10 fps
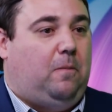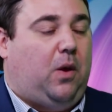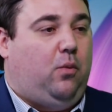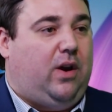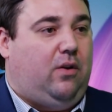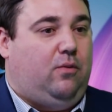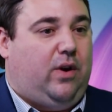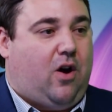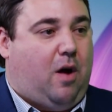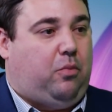
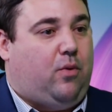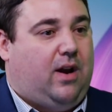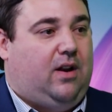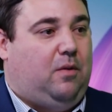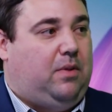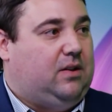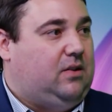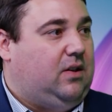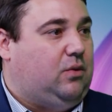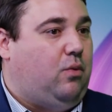We operate in a
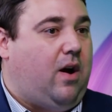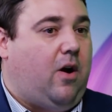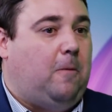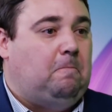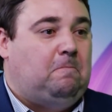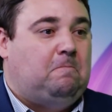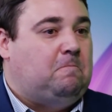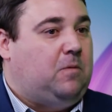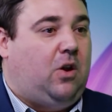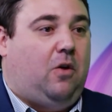business where,
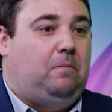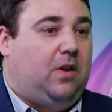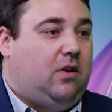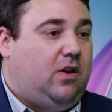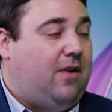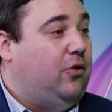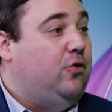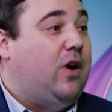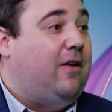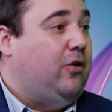you have a
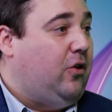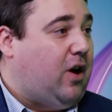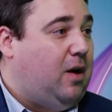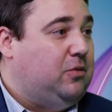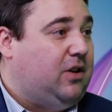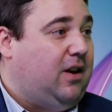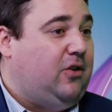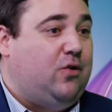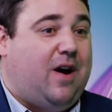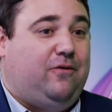new governor comes in,
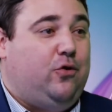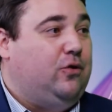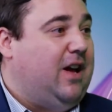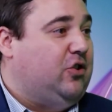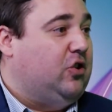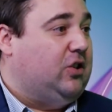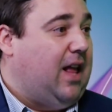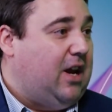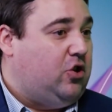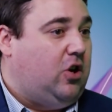you have new
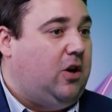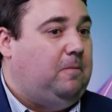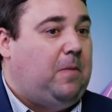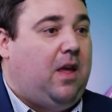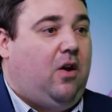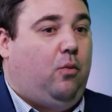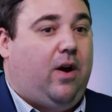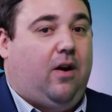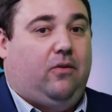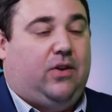legislation,
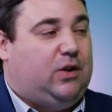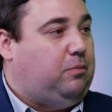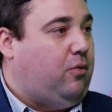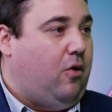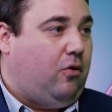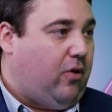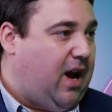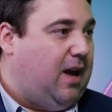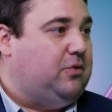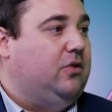where these
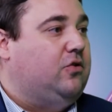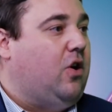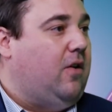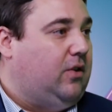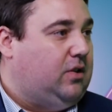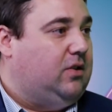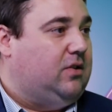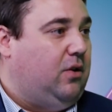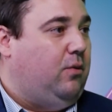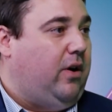programs and services
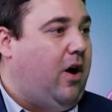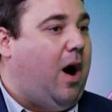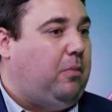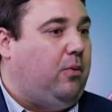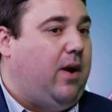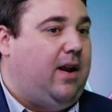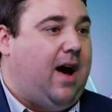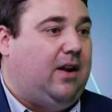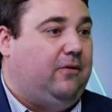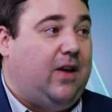that we operate
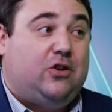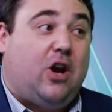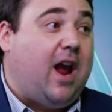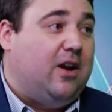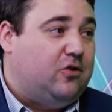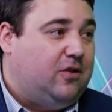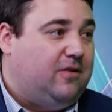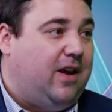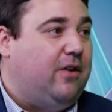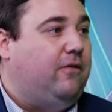out of, they change,
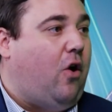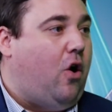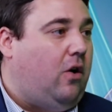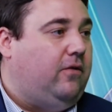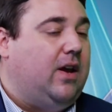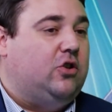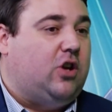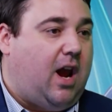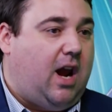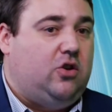they evolve, they
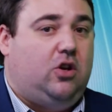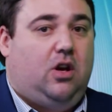change.